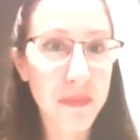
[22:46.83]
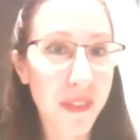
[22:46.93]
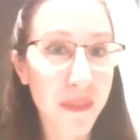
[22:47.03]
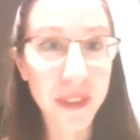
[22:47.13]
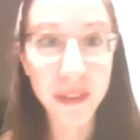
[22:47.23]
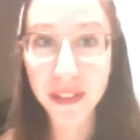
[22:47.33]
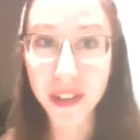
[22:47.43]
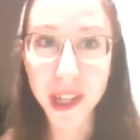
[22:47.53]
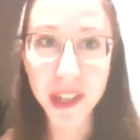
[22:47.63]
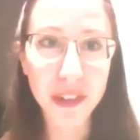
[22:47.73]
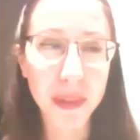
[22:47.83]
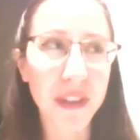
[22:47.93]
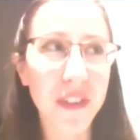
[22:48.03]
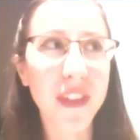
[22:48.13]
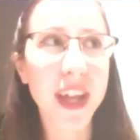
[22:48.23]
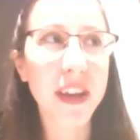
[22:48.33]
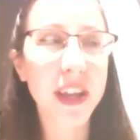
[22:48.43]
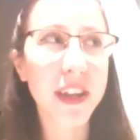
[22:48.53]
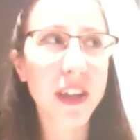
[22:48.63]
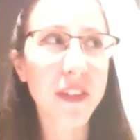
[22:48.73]
something which occurred to me just then, I
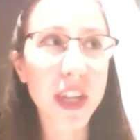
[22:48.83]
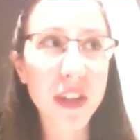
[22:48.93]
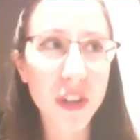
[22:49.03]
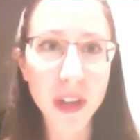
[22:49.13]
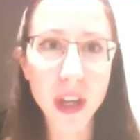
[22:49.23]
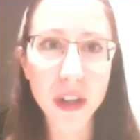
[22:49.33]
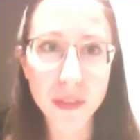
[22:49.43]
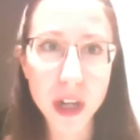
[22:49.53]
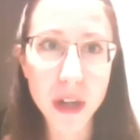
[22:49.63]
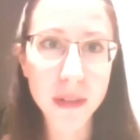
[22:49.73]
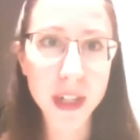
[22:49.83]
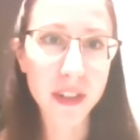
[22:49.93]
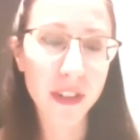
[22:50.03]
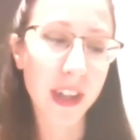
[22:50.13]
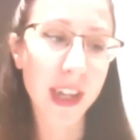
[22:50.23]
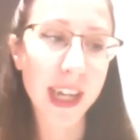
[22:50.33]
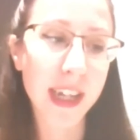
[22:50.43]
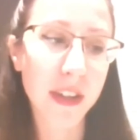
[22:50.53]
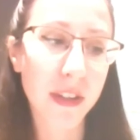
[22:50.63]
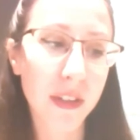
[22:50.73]
know that you do a lot of artwork, Juliette,
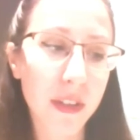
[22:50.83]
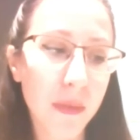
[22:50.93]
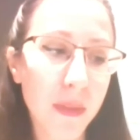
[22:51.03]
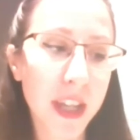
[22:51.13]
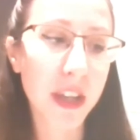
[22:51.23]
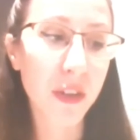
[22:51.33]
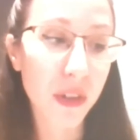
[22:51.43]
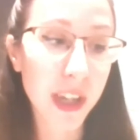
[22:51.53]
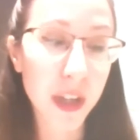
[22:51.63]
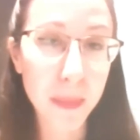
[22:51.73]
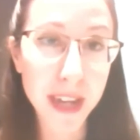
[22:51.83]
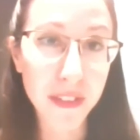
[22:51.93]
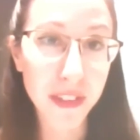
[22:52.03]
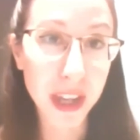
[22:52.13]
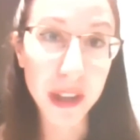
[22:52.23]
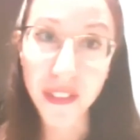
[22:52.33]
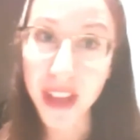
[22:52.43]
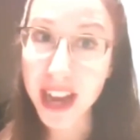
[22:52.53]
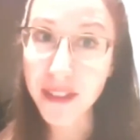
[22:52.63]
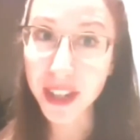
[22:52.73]
and when you're doing your painting, is
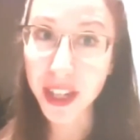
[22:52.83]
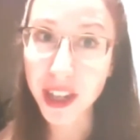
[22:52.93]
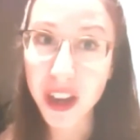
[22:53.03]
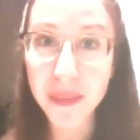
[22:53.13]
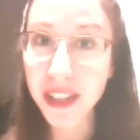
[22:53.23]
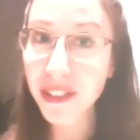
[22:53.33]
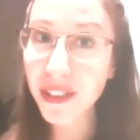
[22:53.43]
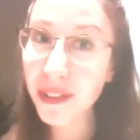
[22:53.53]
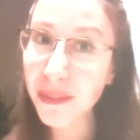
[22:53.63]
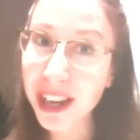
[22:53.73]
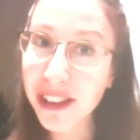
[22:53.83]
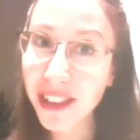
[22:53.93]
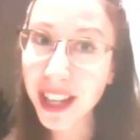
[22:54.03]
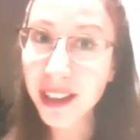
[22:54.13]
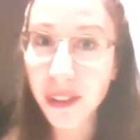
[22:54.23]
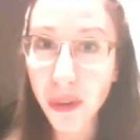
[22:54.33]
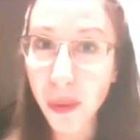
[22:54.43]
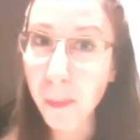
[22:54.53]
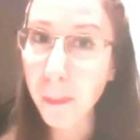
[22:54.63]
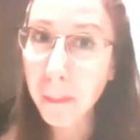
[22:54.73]
that ever going to come into the writing
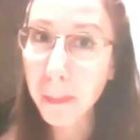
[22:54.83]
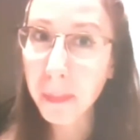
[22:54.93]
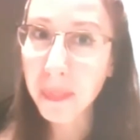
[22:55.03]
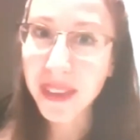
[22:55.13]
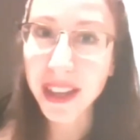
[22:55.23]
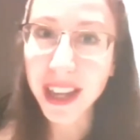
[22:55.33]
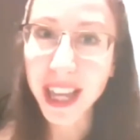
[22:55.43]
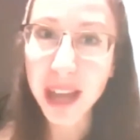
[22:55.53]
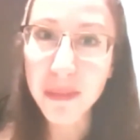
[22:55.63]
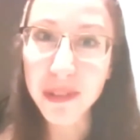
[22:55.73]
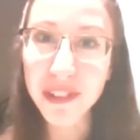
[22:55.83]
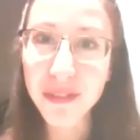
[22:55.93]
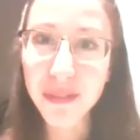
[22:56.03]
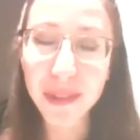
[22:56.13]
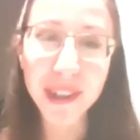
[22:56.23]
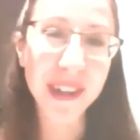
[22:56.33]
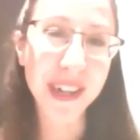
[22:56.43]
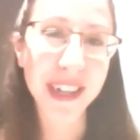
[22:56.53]
or a collaborative work?